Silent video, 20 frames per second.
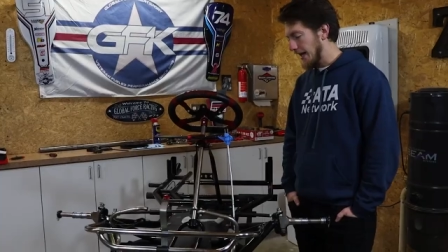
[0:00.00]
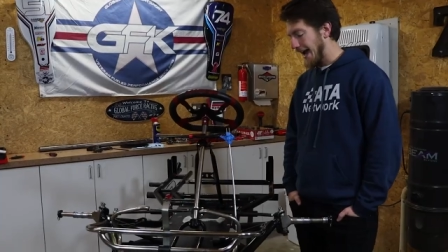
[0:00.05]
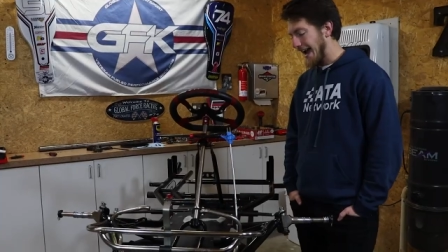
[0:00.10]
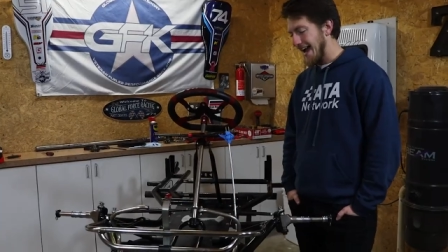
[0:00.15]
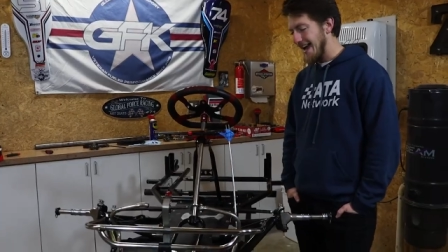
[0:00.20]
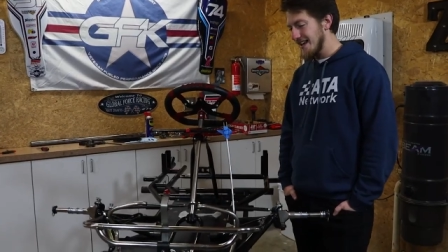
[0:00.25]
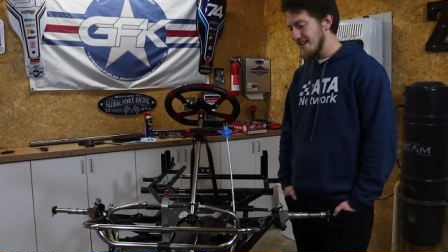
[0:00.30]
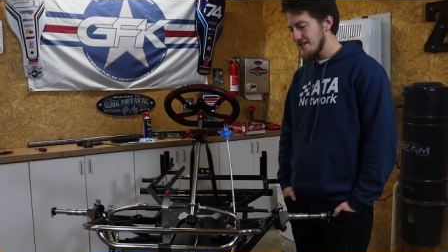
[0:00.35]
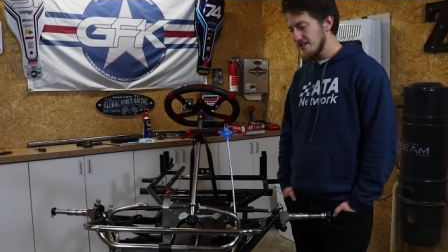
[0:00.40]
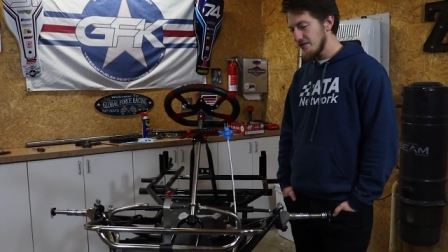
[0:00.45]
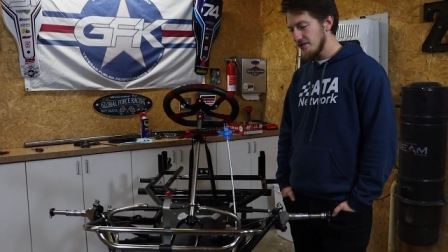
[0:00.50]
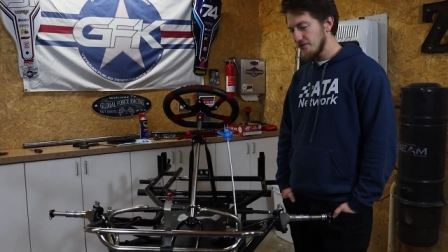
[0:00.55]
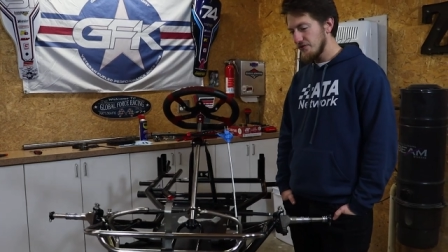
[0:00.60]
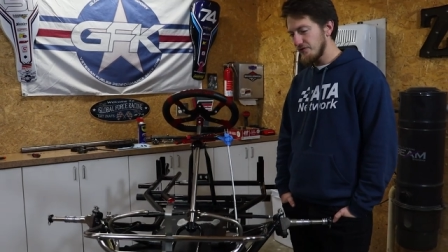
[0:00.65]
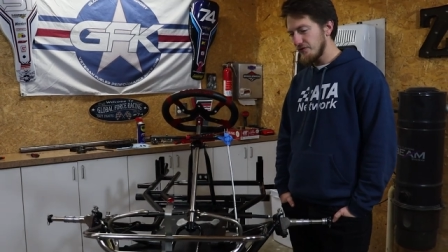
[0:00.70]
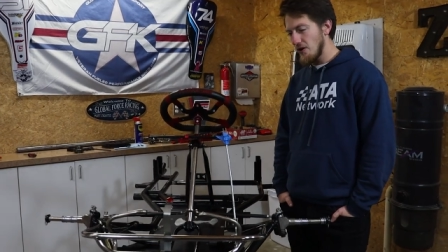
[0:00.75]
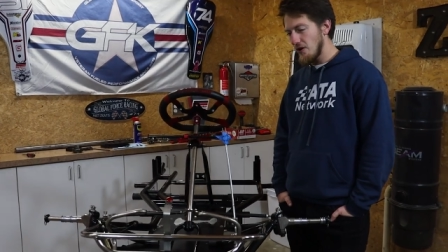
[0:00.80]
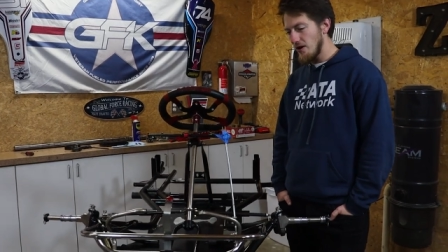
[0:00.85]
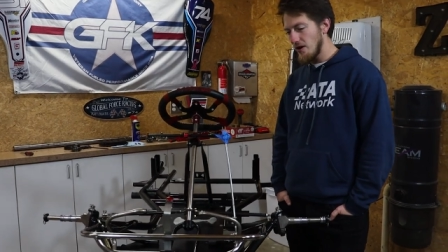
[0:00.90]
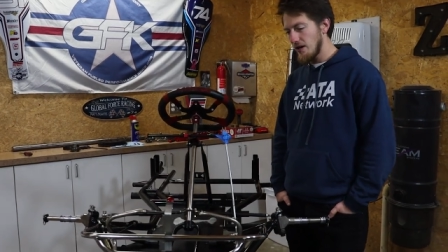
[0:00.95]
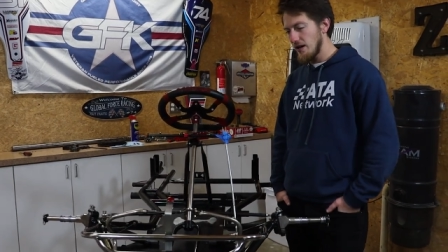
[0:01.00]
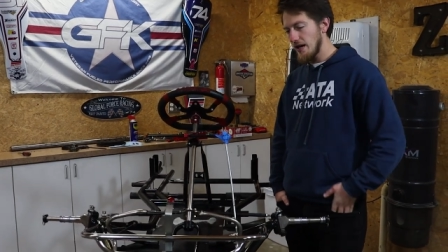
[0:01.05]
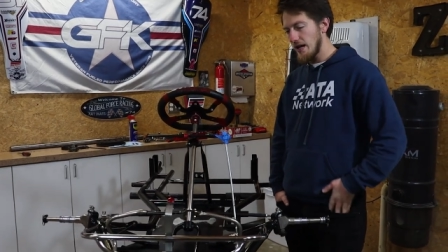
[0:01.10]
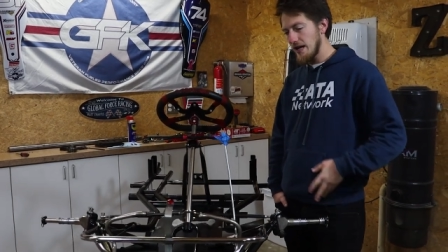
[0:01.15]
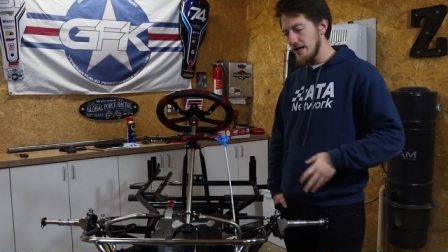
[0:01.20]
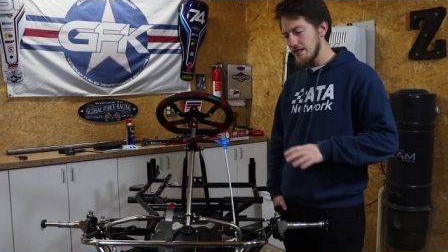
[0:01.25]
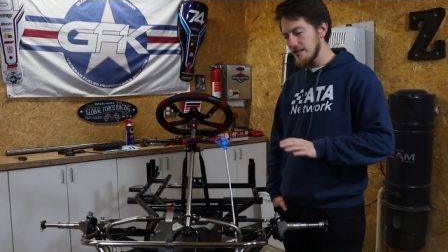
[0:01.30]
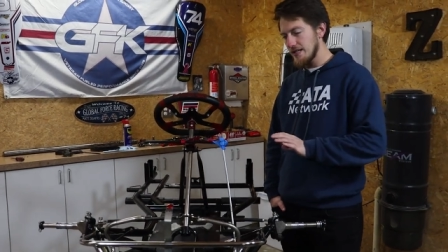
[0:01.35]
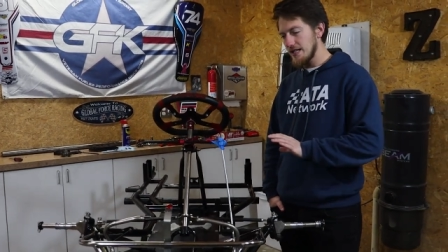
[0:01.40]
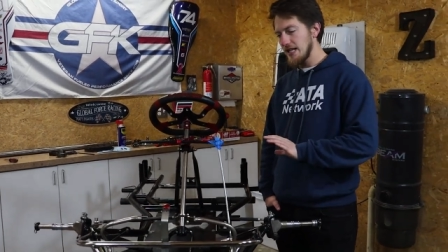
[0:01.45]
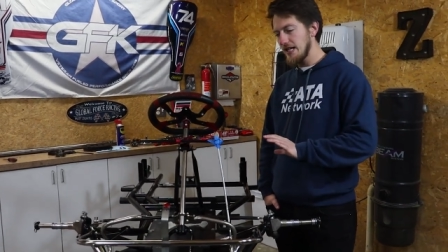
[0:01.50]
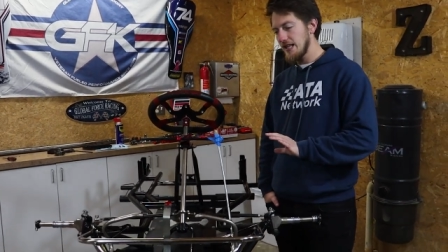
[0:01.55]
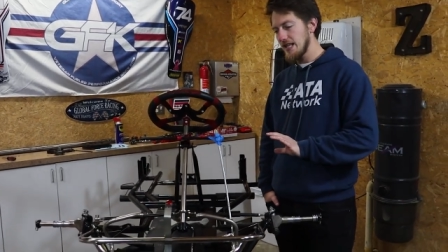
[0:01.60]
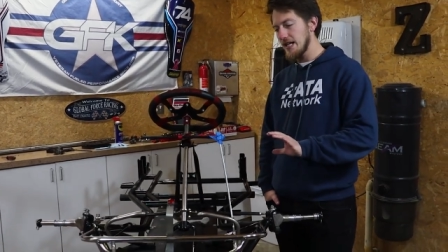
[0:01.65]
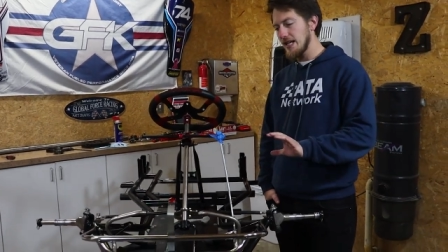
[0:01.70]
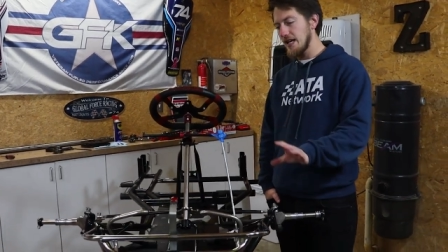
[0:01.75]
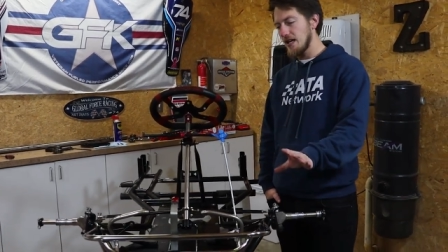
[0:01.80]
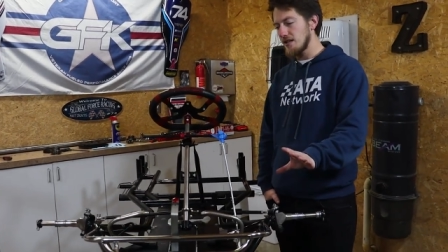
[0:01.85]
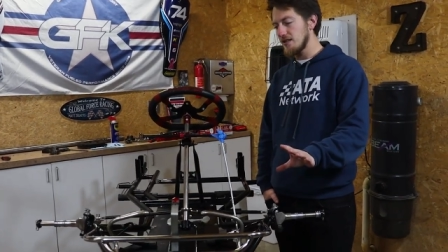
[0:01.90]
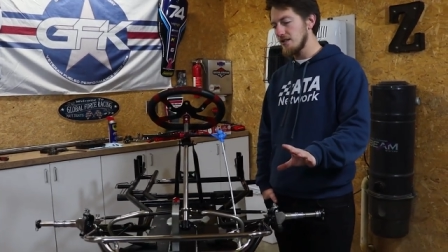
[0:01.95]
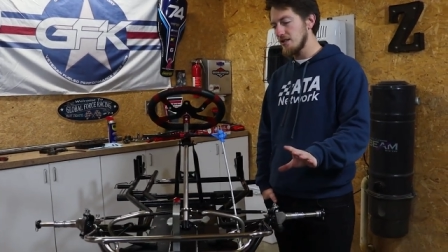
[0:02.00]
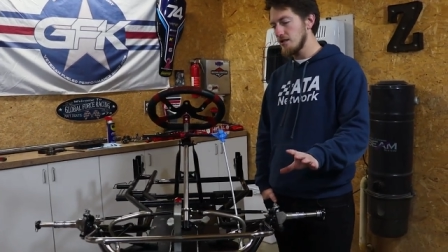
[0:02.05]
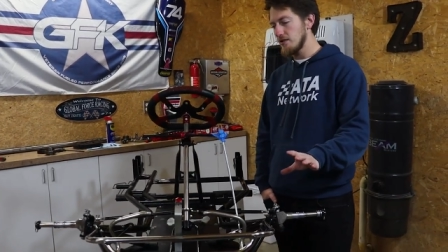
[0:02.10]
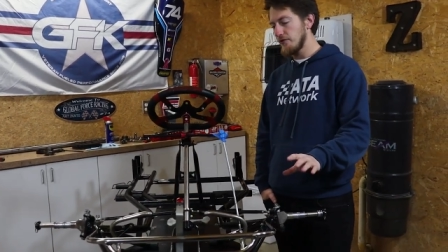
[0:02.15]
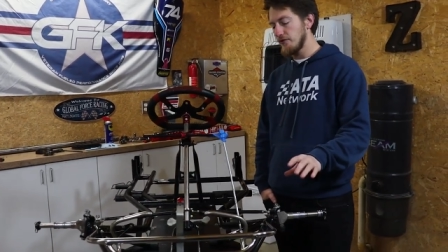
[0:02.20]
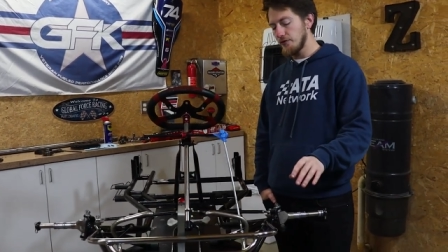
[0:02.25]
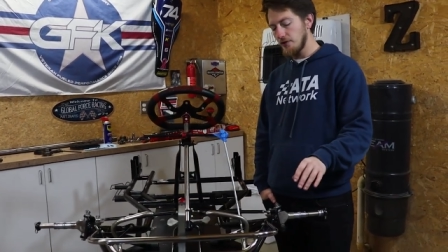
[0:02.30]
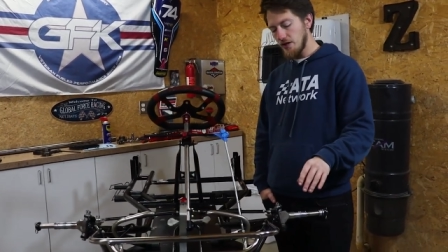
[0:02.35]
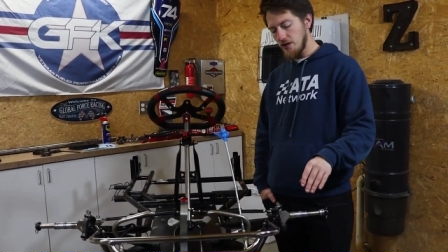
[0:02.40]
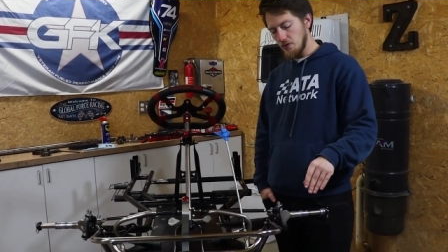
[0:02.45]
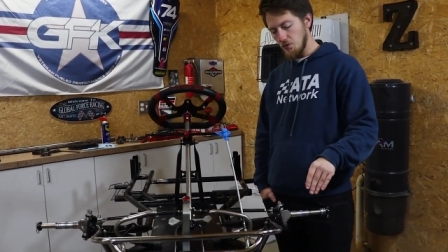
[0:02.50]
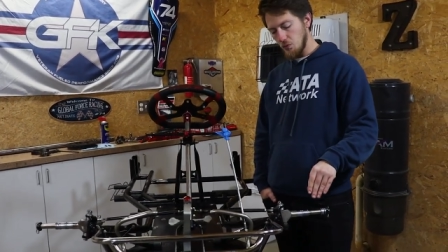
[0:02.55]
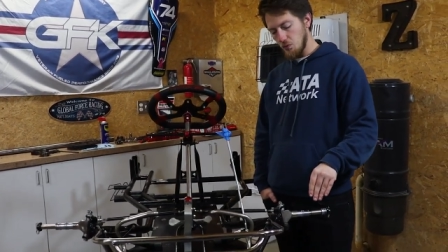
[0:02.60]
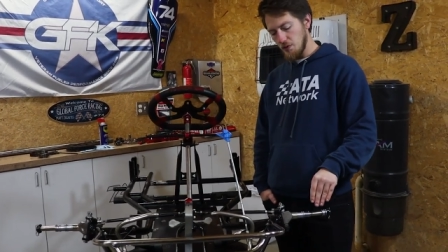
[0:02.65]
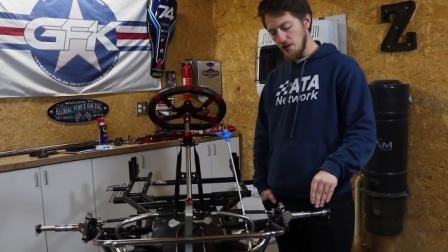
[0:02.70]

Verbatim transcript: As far as anything else in the front,